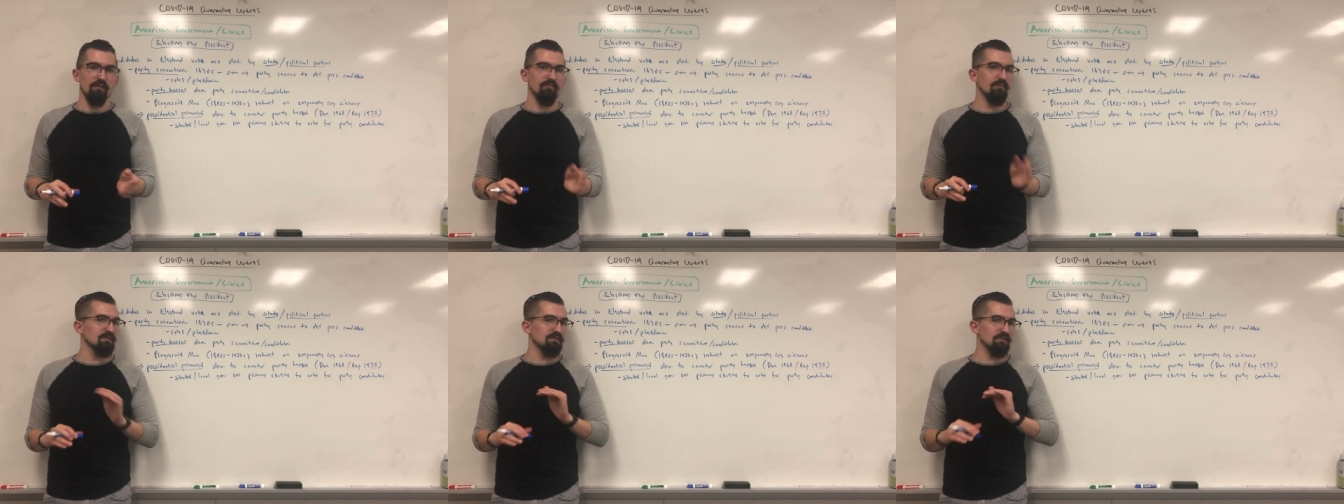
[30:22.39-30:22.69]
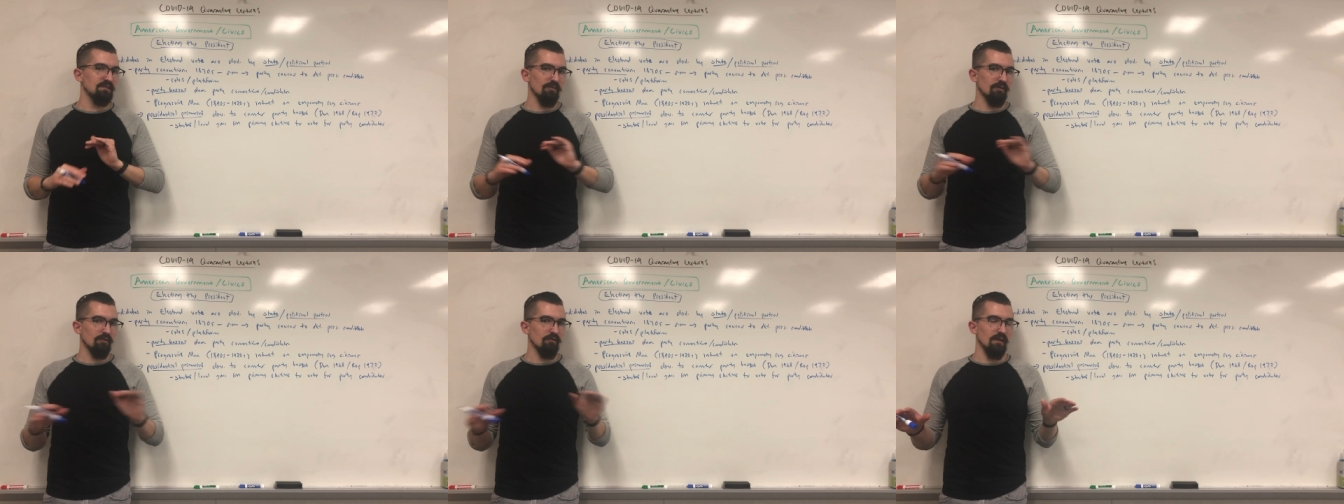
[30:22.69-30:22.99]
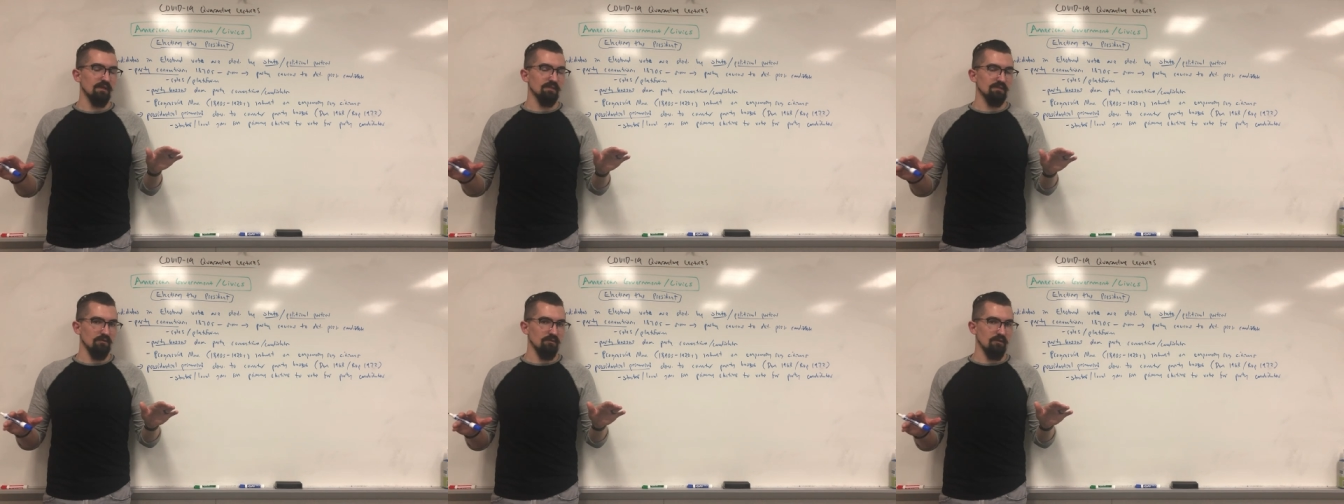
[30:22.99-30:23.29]
that means
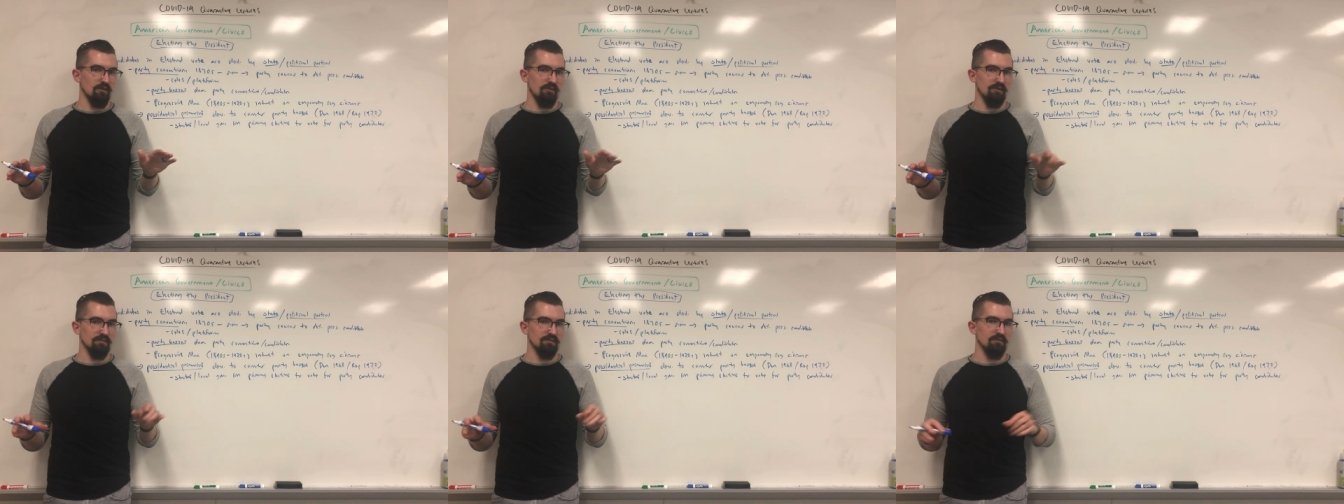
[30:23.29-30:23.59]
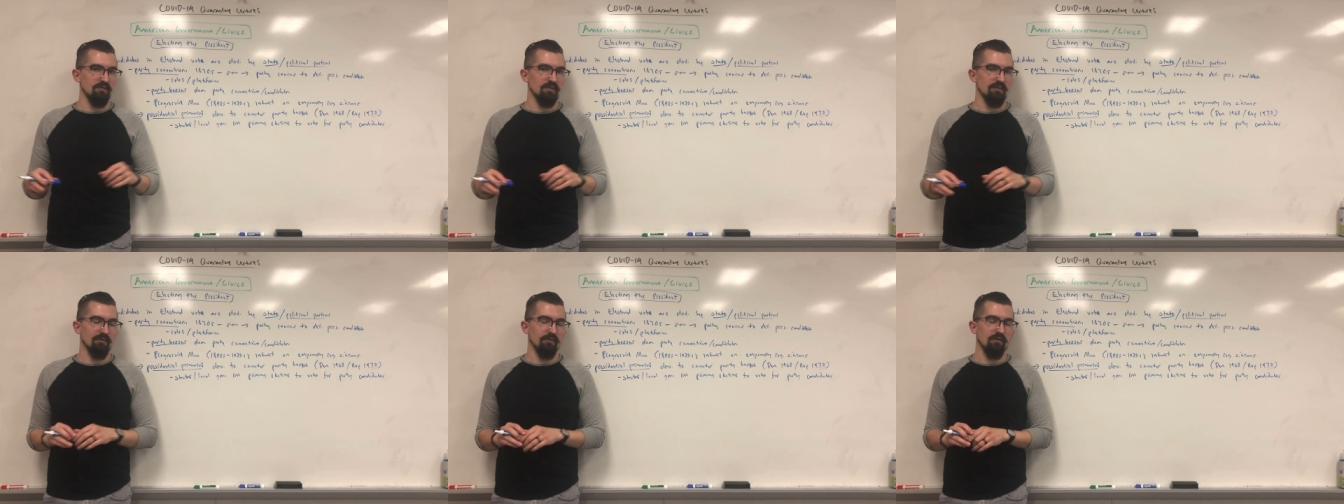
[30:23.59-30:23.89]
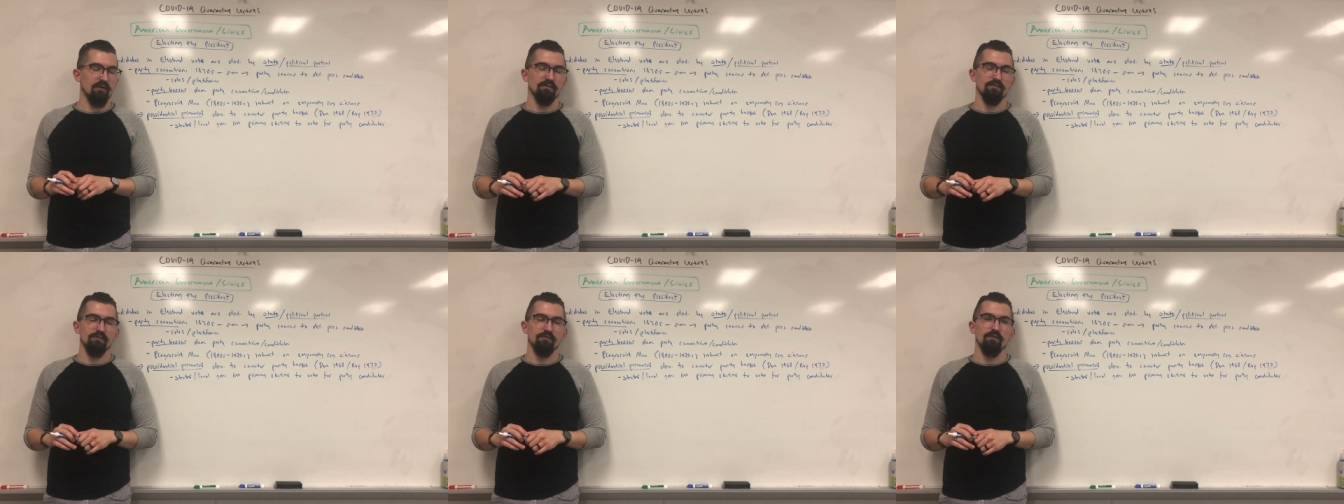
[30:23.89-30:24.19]
Democrats only, registered
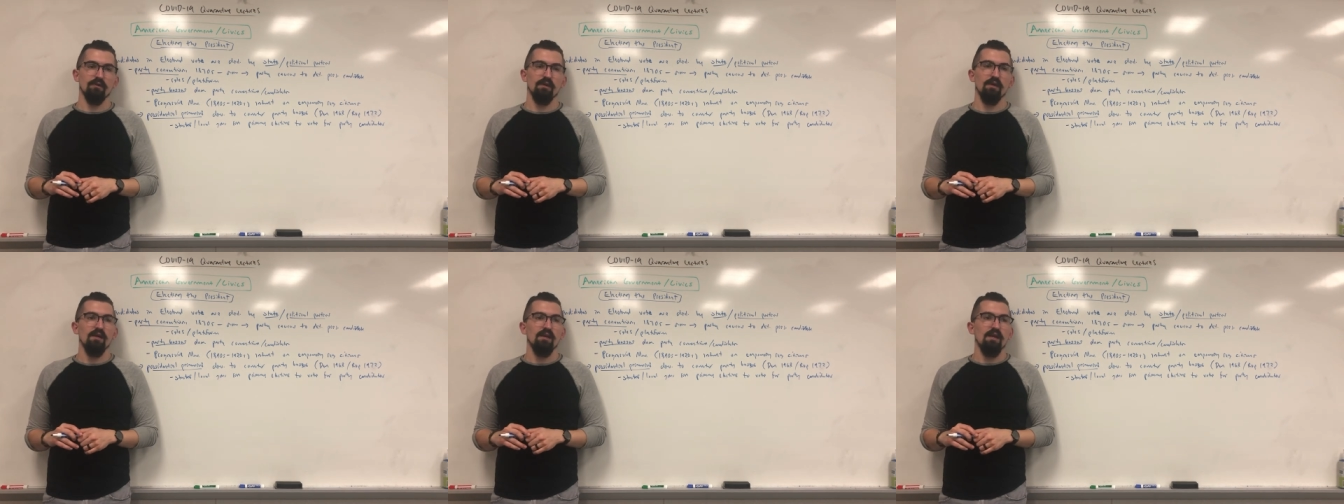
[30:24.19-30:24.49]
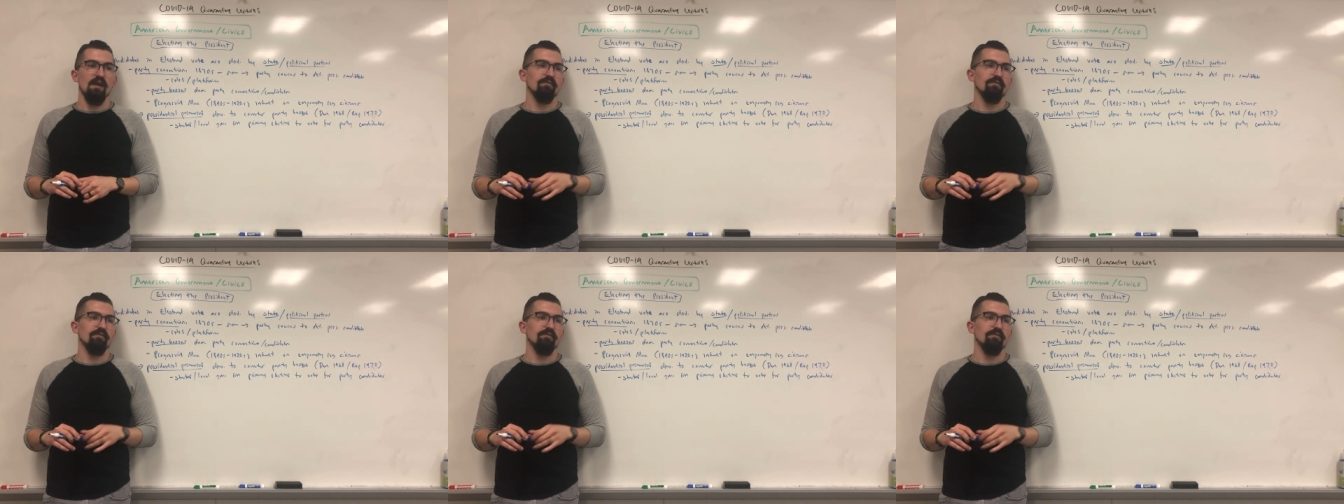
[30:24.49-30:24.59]
Democrats only.